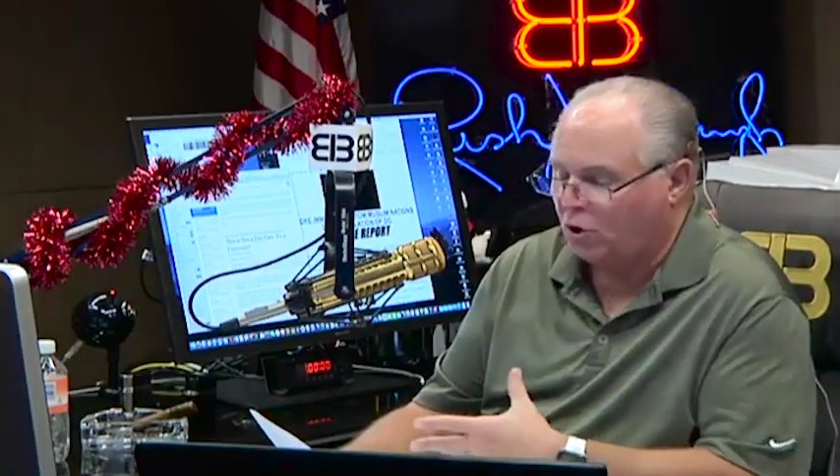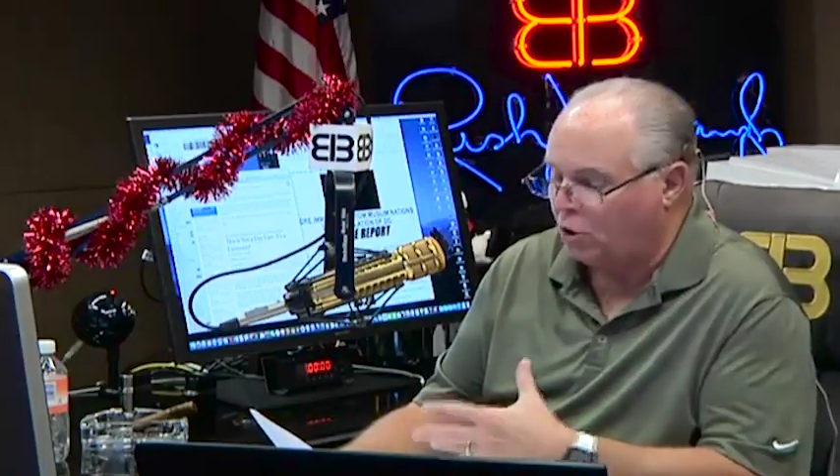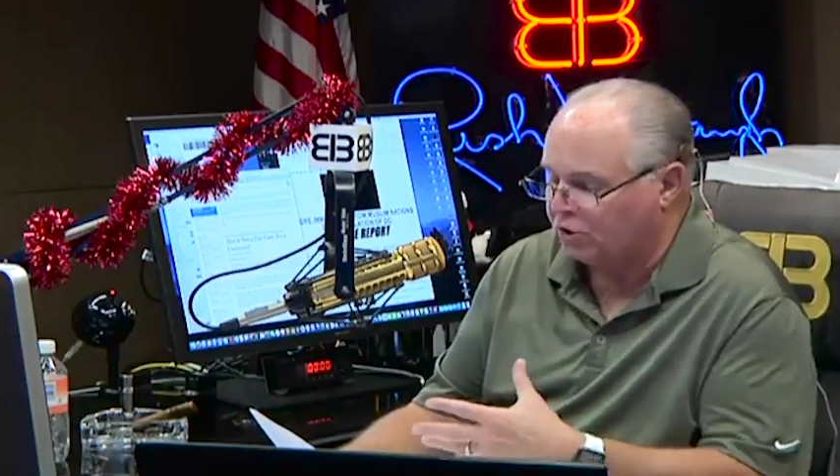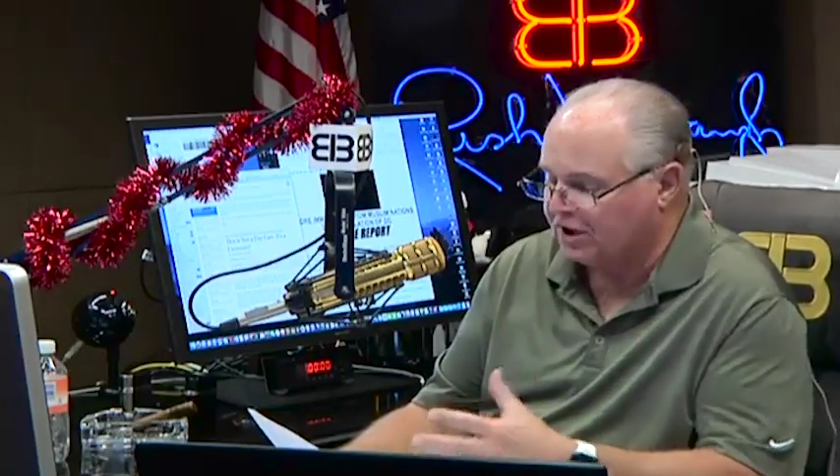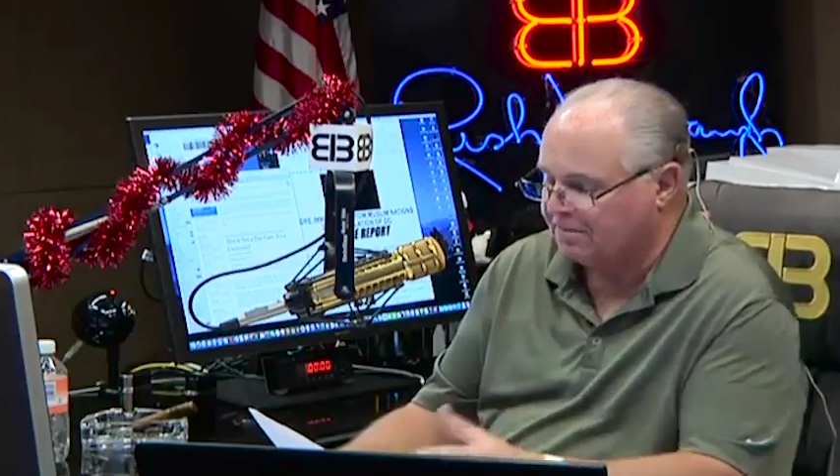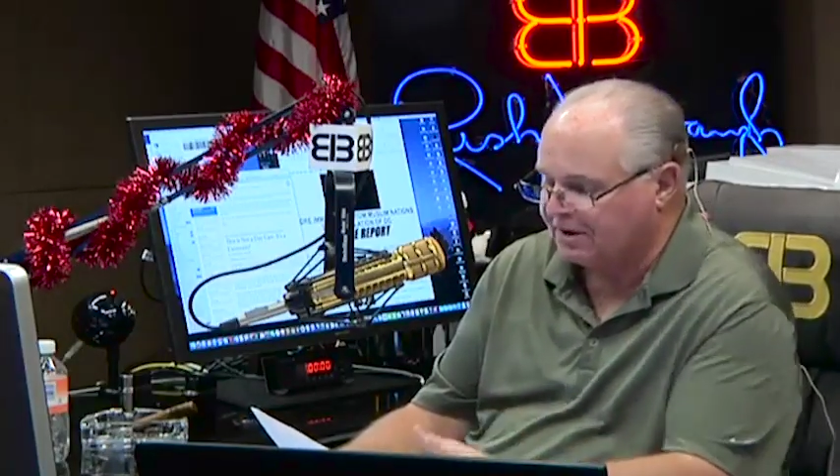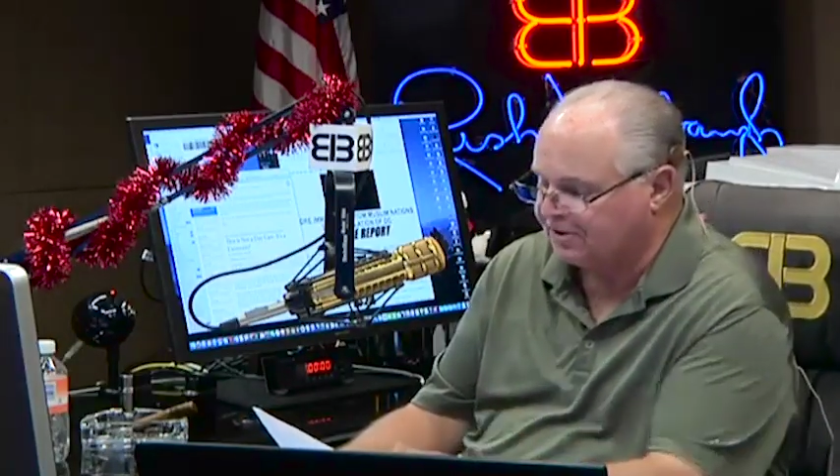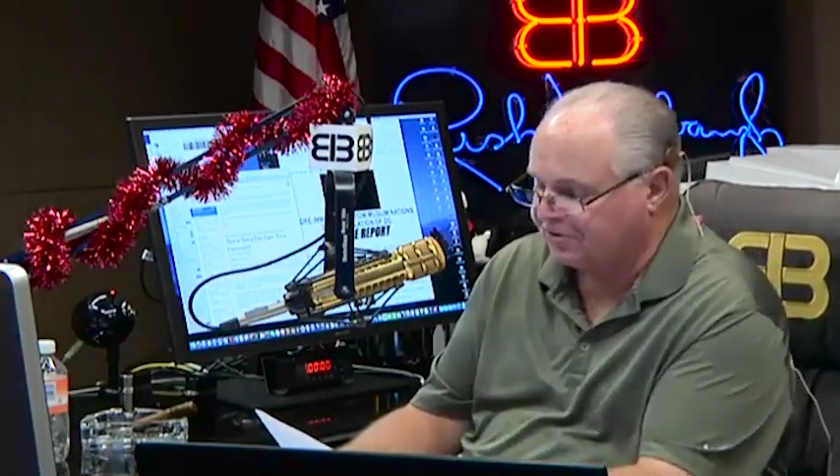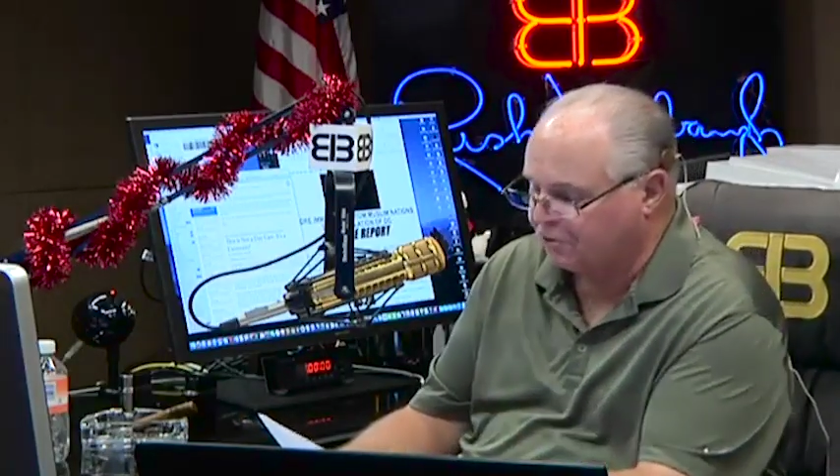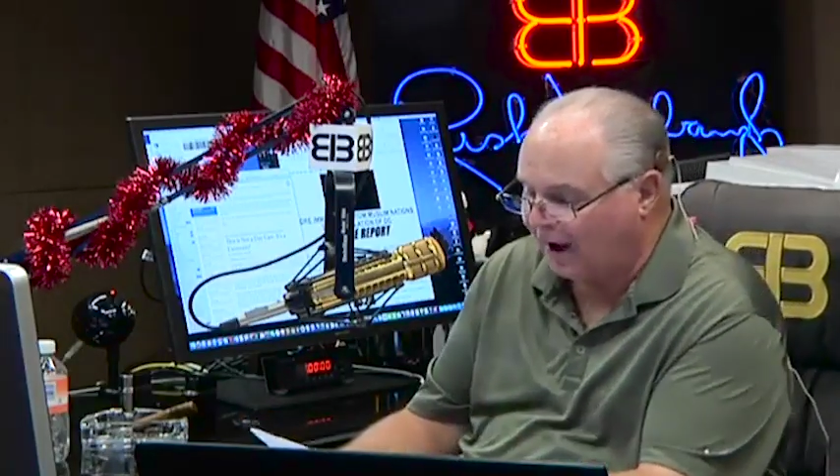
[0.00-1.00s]
only be
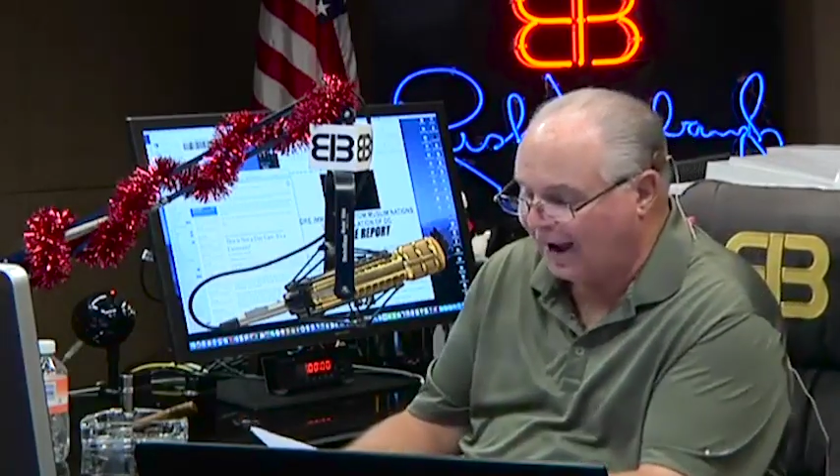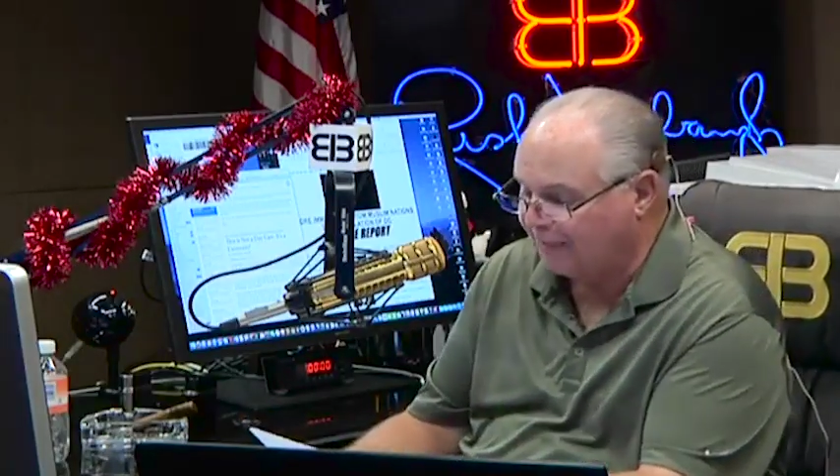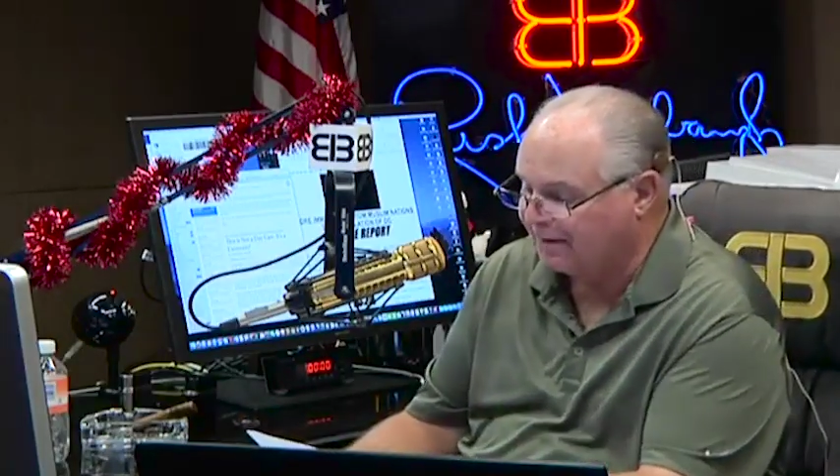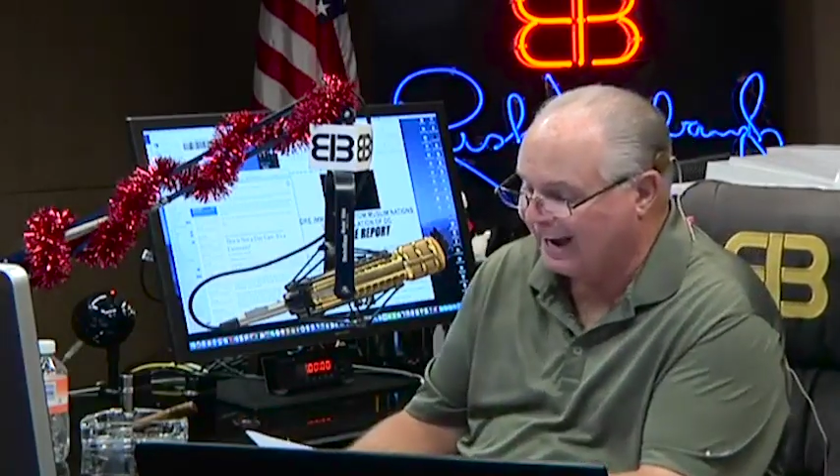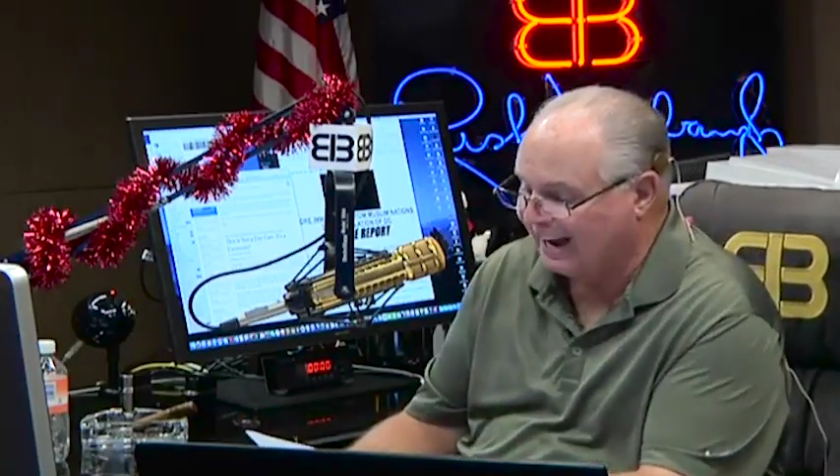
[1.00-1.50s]
described